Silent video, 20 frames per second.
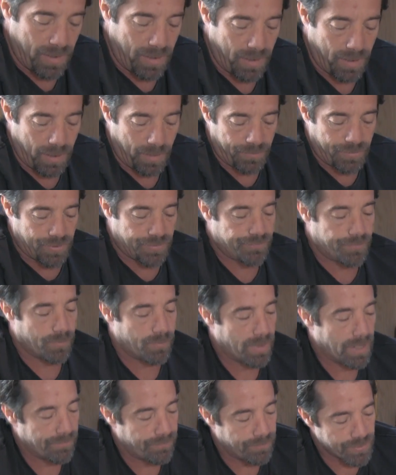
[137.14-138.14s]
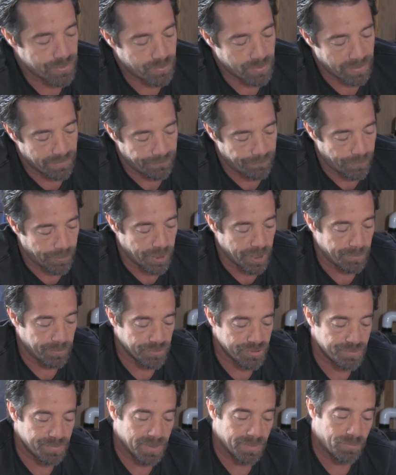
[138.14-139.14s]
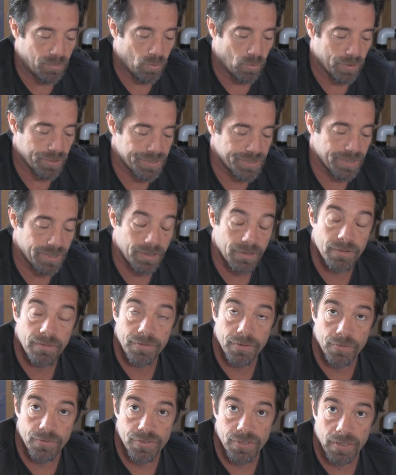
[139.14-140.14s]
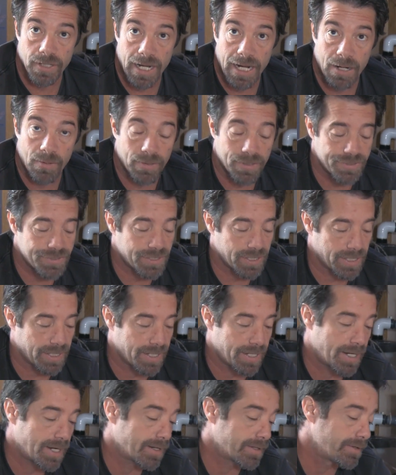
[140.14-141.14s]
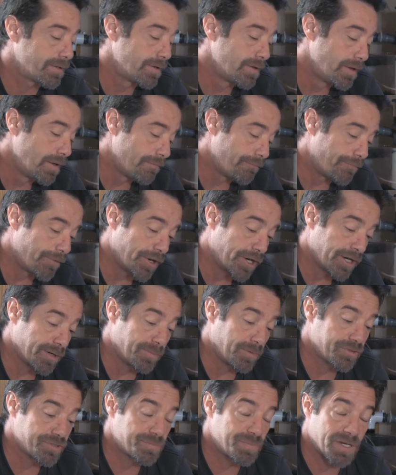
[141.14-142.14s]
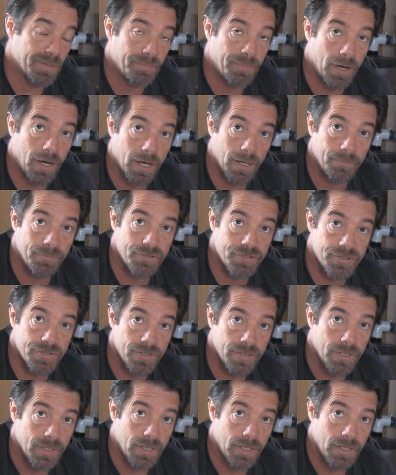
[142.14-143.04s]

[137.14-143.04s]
Um, just for reference, we have variable speed ports there. Those allow us to connect variable speed pumps.